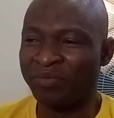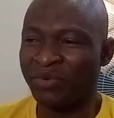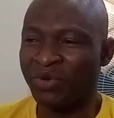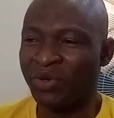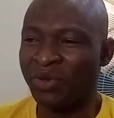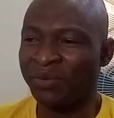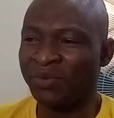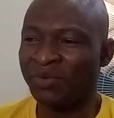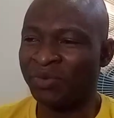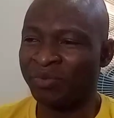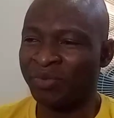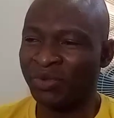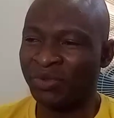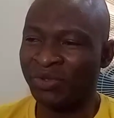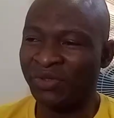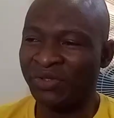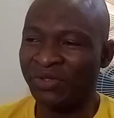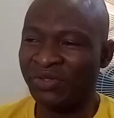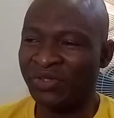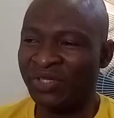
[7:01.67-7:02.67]
probes will
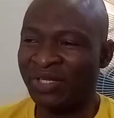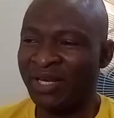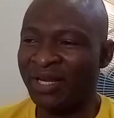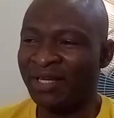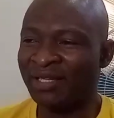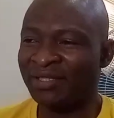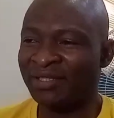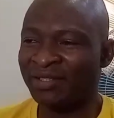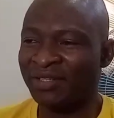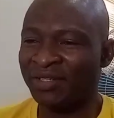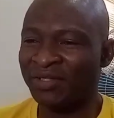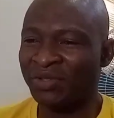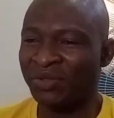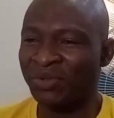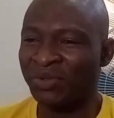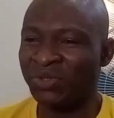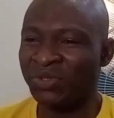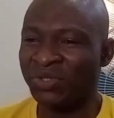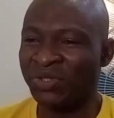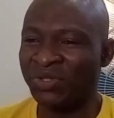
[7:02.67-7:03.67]
produce less
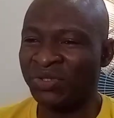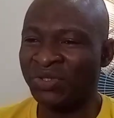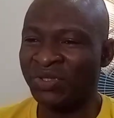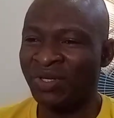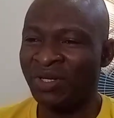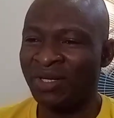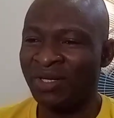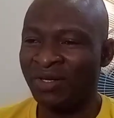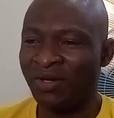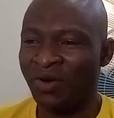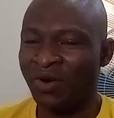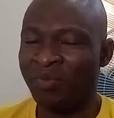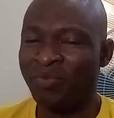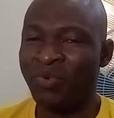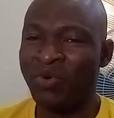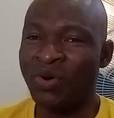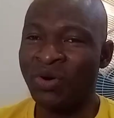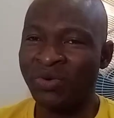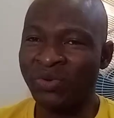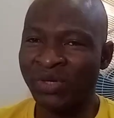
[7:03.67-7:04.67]
resolution or
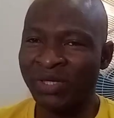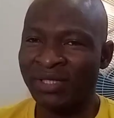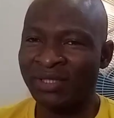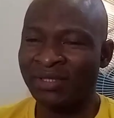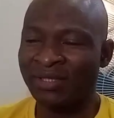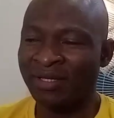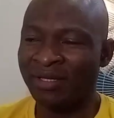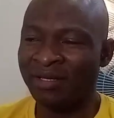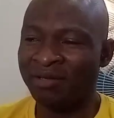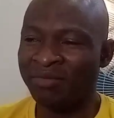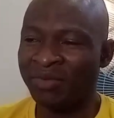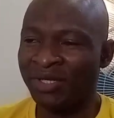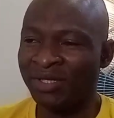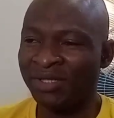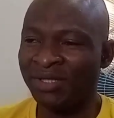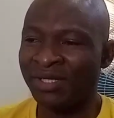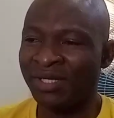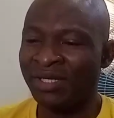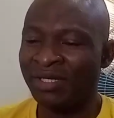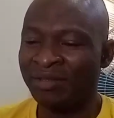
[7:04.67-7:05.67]
poor quality
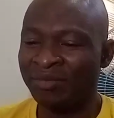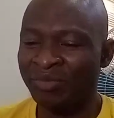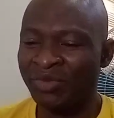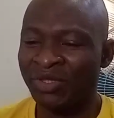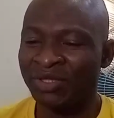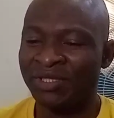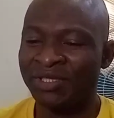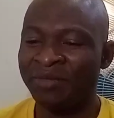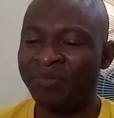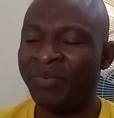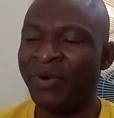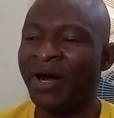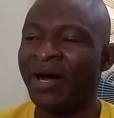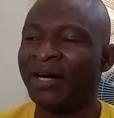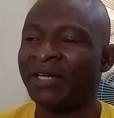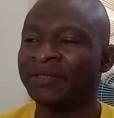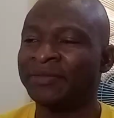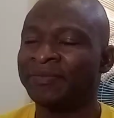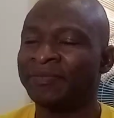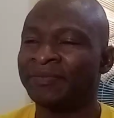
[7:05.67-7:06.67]
image but
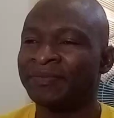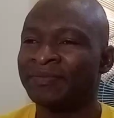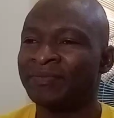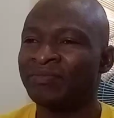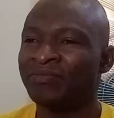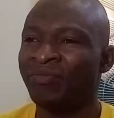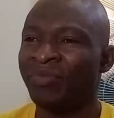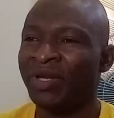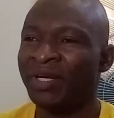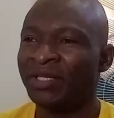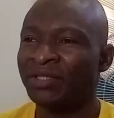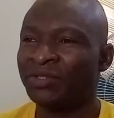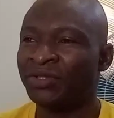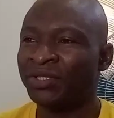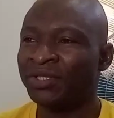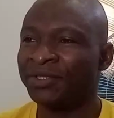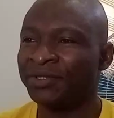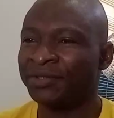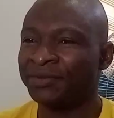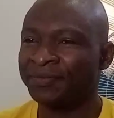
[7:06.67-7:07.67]
deeper
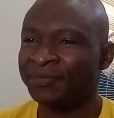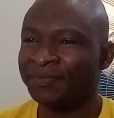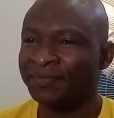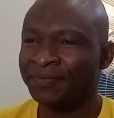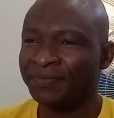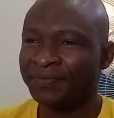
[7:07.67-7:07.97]
penetration.